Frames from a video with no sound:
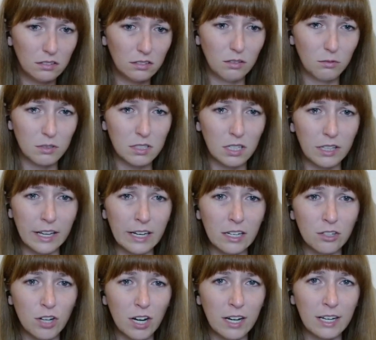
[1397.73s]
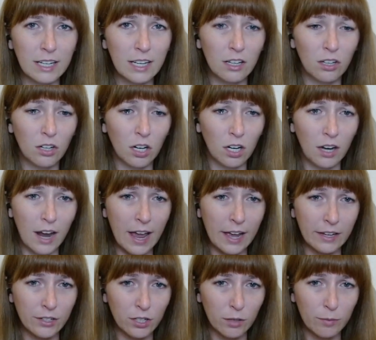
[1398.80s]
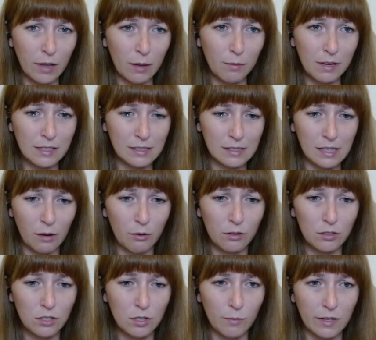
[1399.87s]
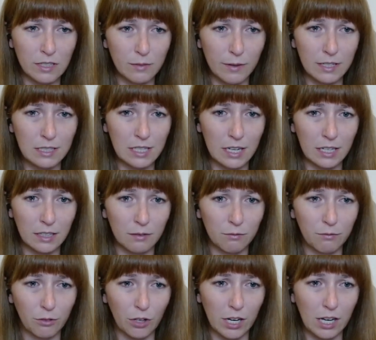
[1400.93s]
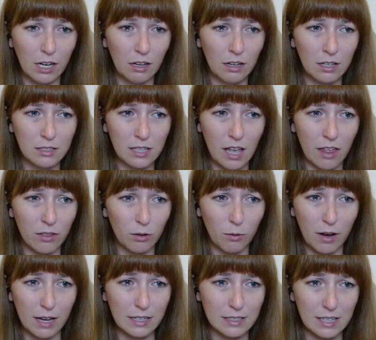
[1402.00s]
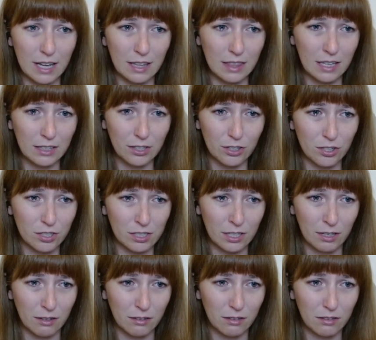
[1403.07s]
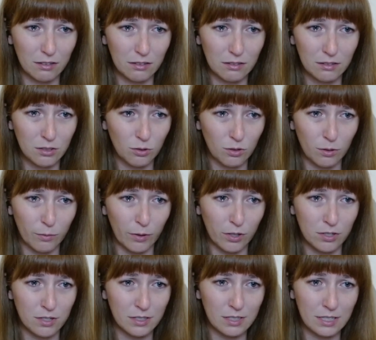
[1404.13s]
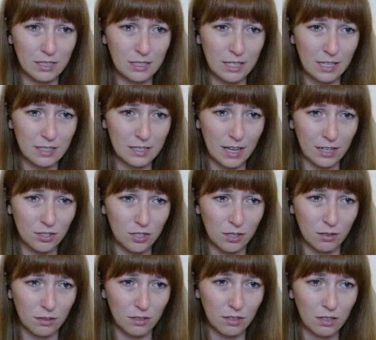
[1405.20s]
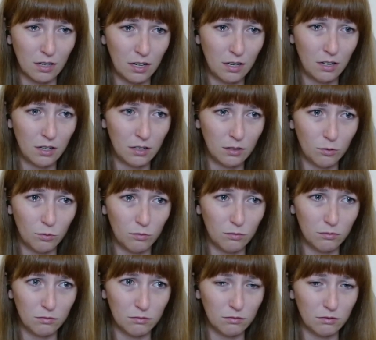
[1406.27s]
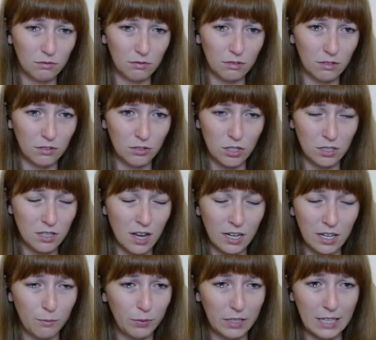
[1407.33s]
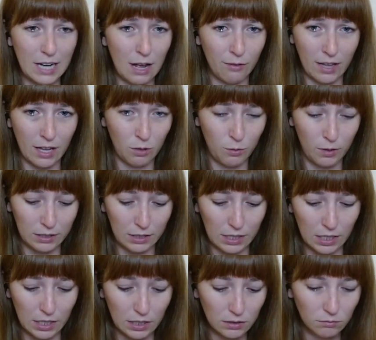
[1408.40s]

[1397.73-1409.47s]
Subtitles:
Was Helena trying to kill her and her babies? Is that what she means by setting them free? Because otherwise, I think they're just gonna do an emergency C-section. She's not gonna bleed out that quickly.